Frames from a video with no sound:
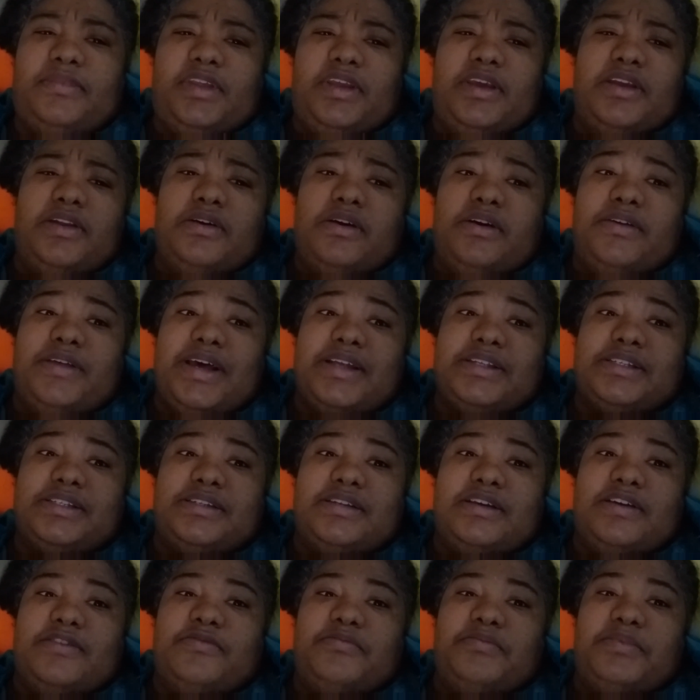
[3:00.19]
and all that
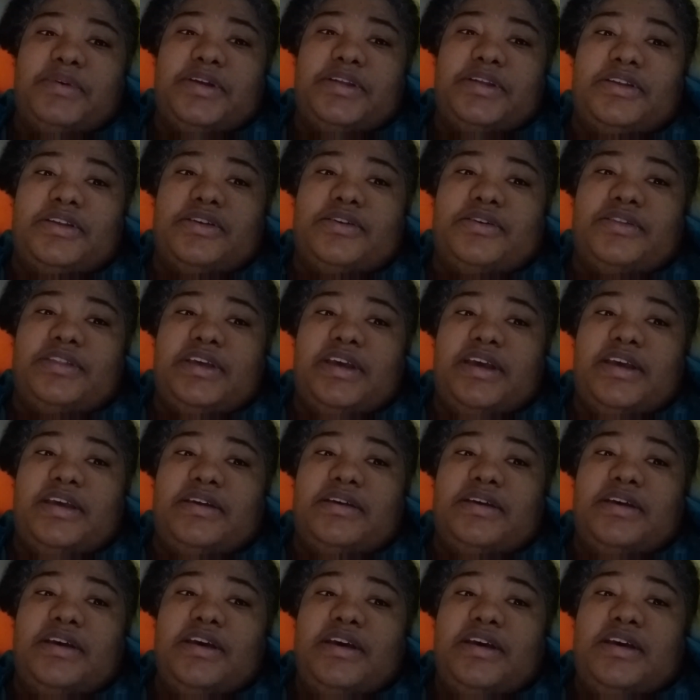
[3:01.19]
stuff. But
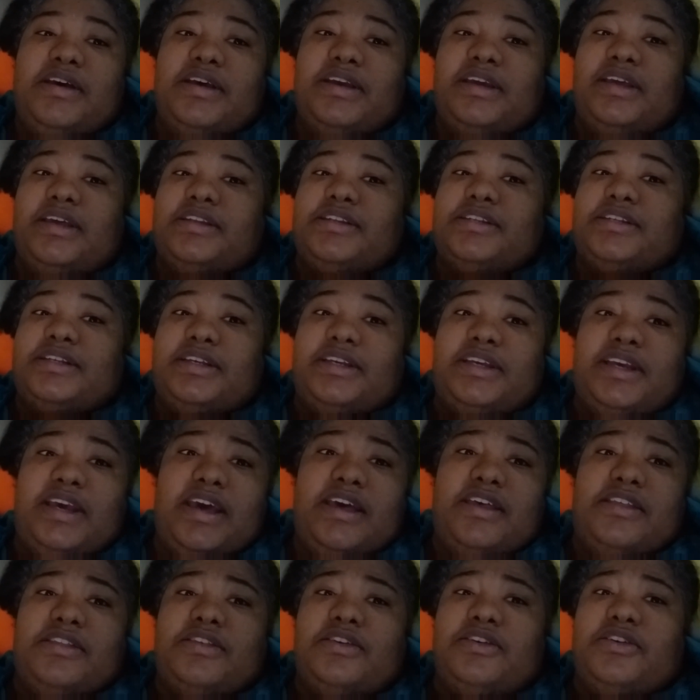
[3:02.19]
they get
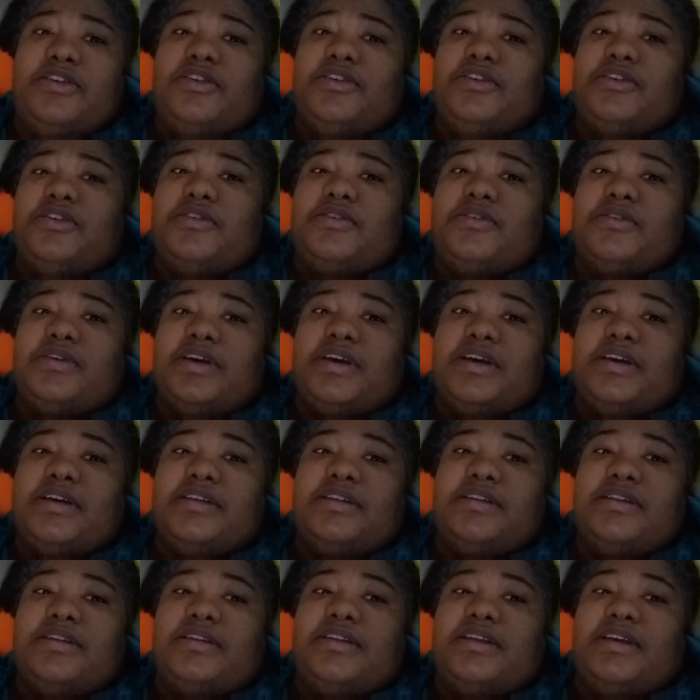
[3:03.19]
together
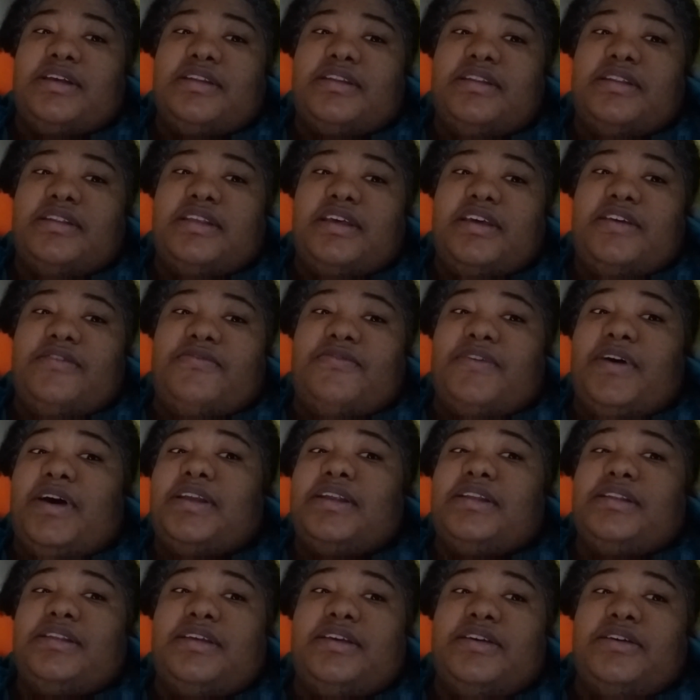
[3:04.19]
and they
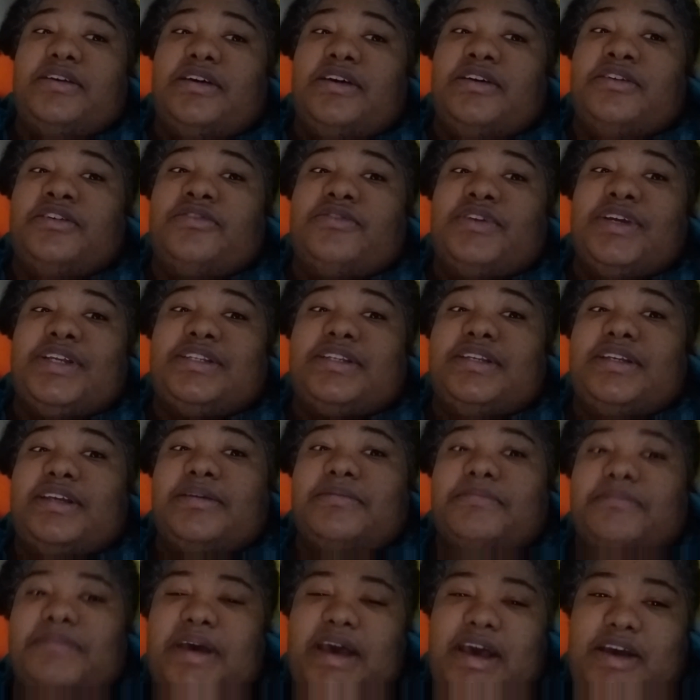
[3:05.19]
finally agree to
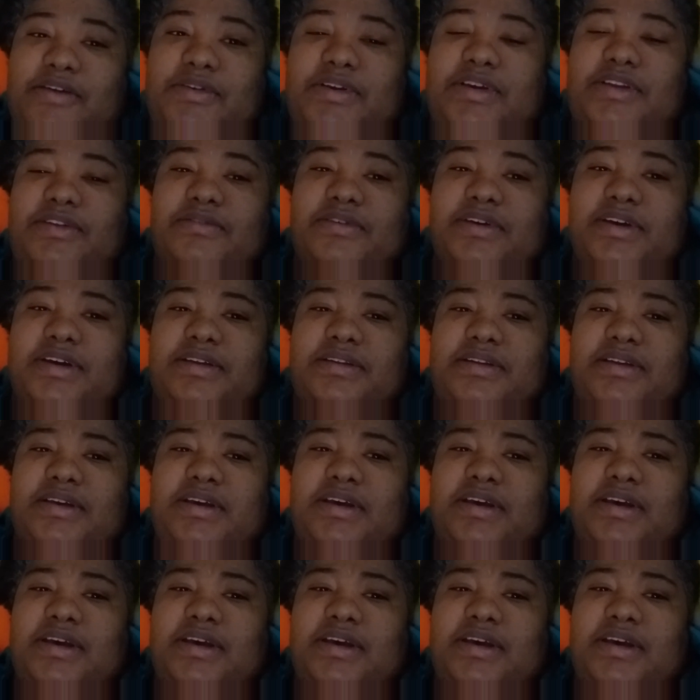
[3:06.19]
get married, right?